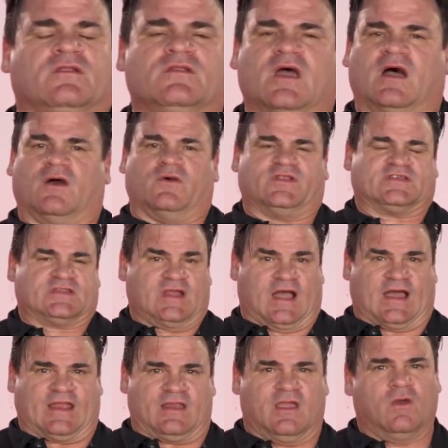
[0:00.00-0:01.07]
No, it's
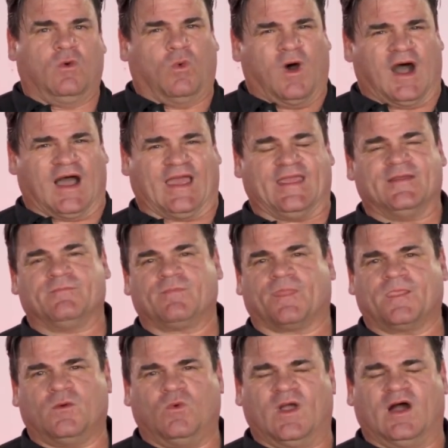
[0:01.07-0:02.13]
not. Why?
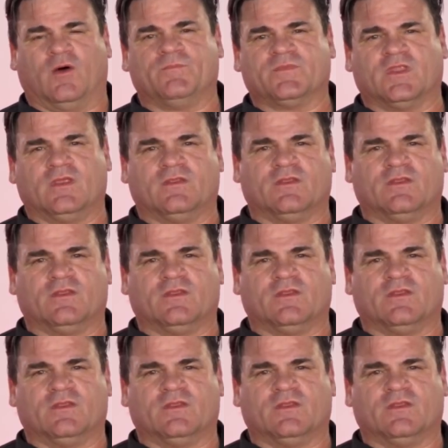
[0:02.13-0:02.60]
Well,